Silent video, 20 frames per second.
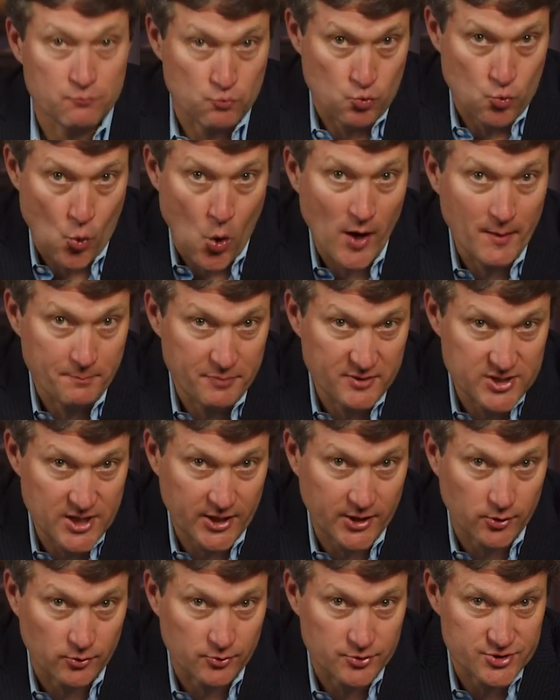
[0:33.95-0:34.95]
one
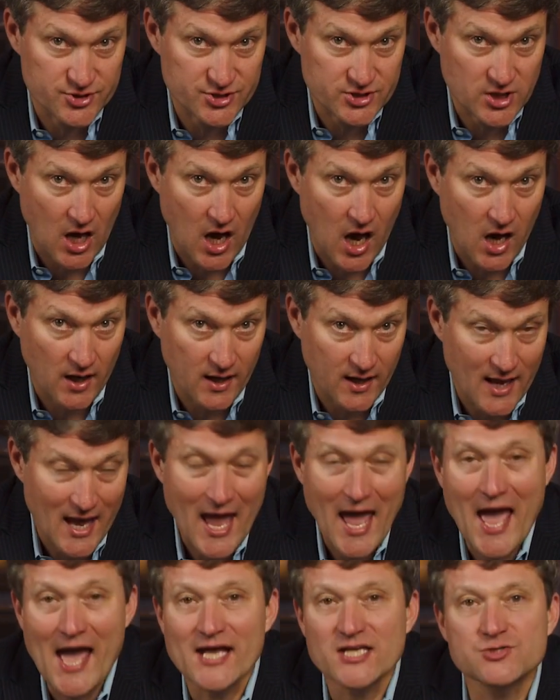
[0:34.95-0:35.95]
particular stock
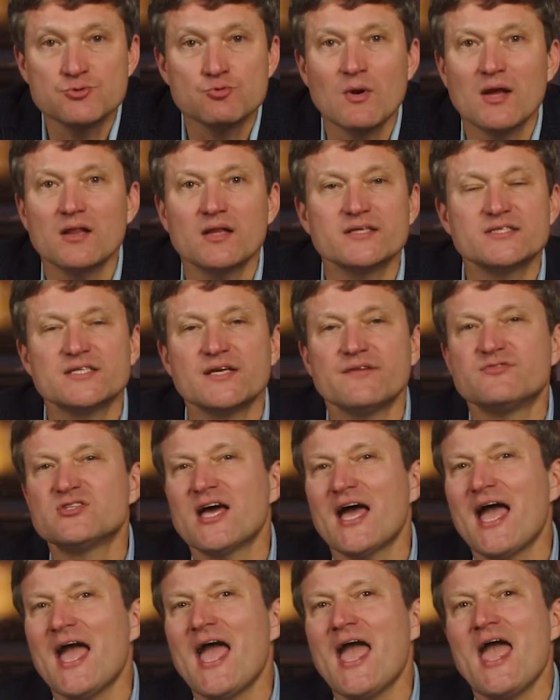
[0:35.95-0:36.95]
has relative to